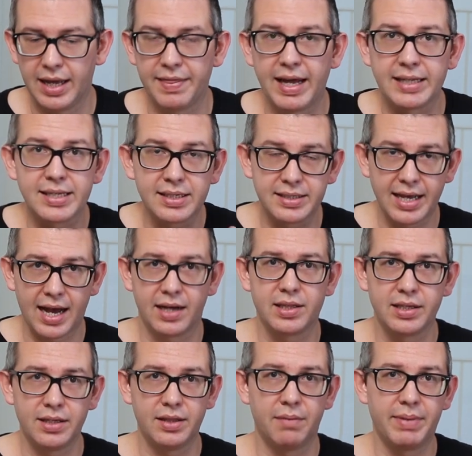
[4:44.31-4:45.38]
And that's
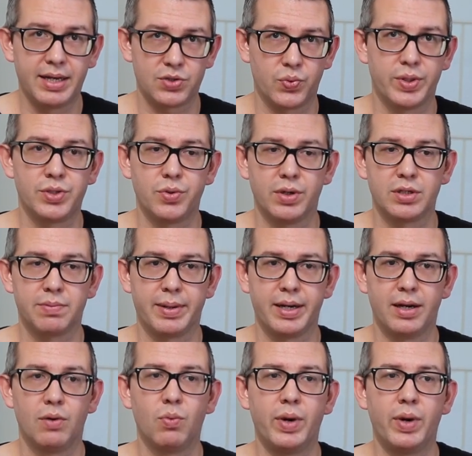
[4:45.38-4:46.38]
exactly the best way to explain it.